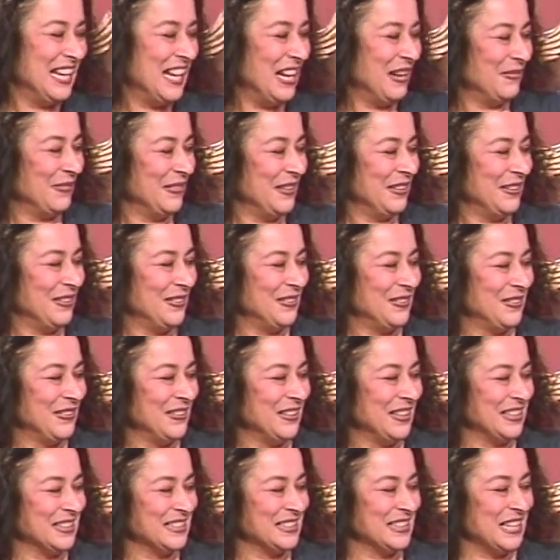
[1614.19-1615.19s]
i'm going to hold
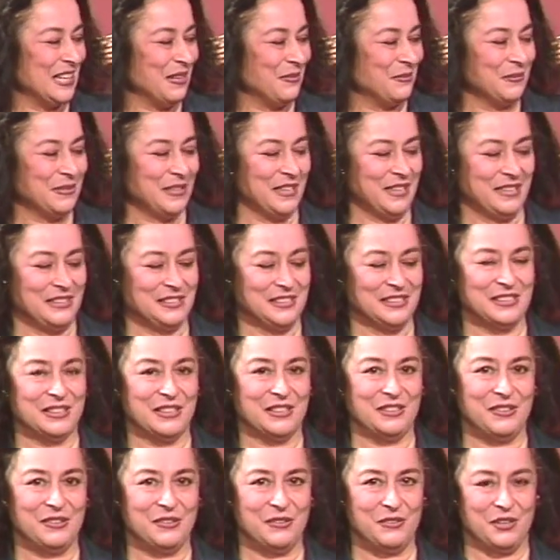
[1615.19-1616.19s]
these up now so,
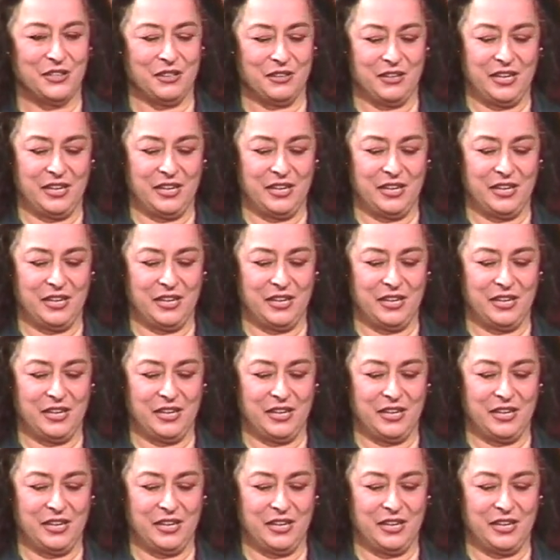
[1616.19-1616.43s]
oh